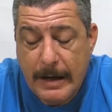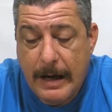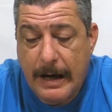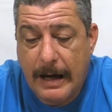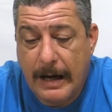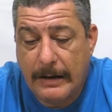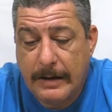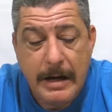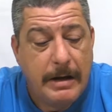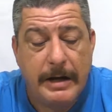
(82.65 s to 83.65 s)
and
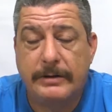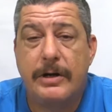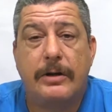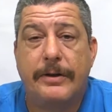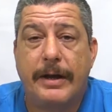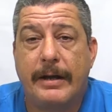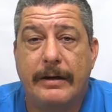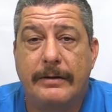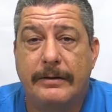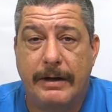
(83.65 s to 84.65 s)
it's
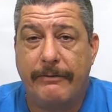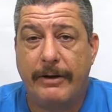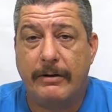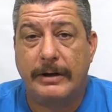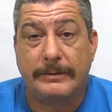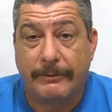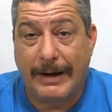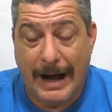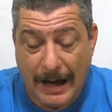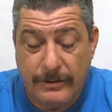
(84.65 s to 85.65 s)
nothing difficult.
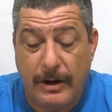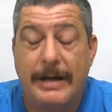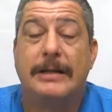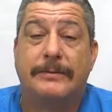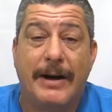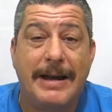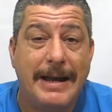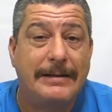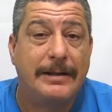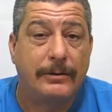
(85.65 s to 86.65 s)
It's very
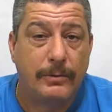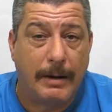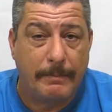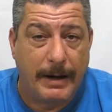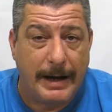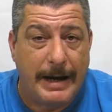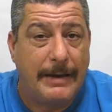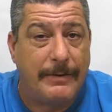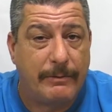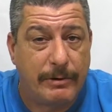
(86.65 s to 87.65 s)
easy to apply,
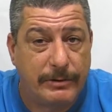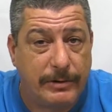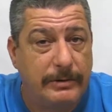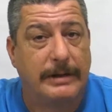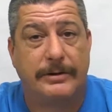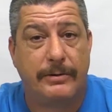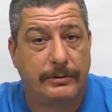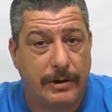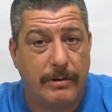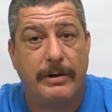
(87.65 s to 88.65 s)
and the result, as you
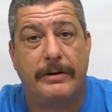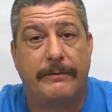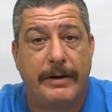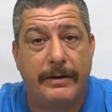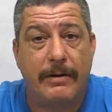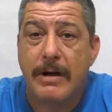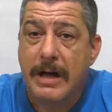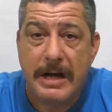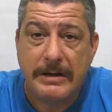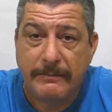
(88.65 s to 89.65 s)
saw in the video,
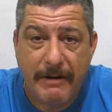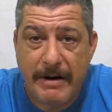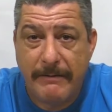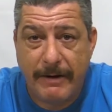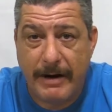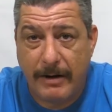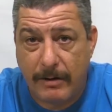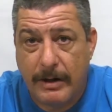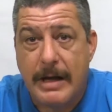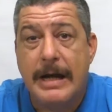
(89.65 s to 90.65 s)
is very, very
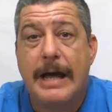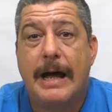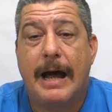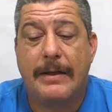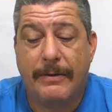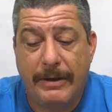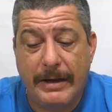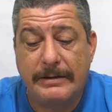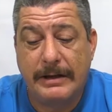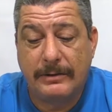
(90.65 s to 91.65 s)
good. And
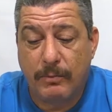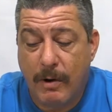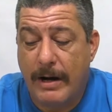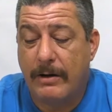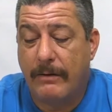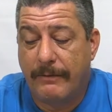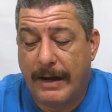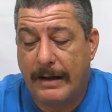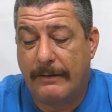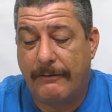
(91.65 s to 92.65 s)
this is one of
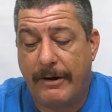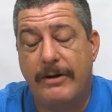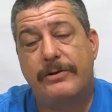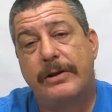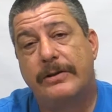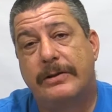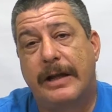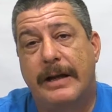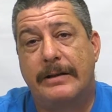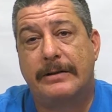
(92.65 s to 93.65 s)
that finishes
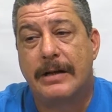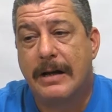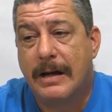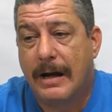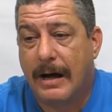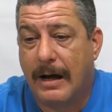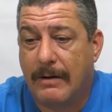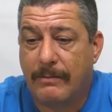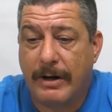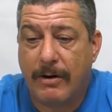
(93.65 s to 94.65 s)
that is
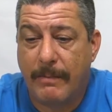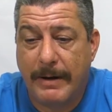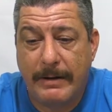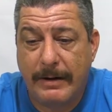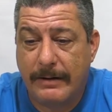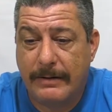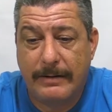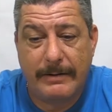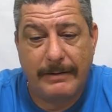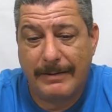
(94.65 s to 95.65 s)
recommended
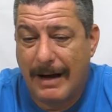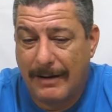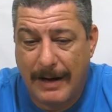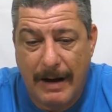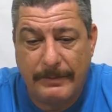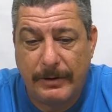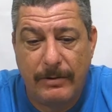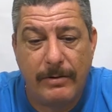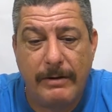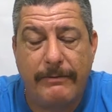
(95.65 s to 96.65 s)

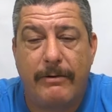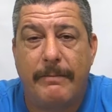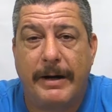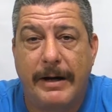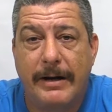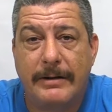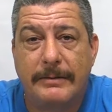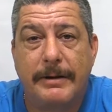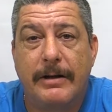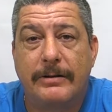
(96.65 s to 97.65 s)
absolutely for beginners,
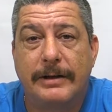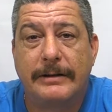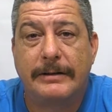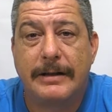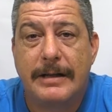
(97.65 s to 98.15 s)
because it's,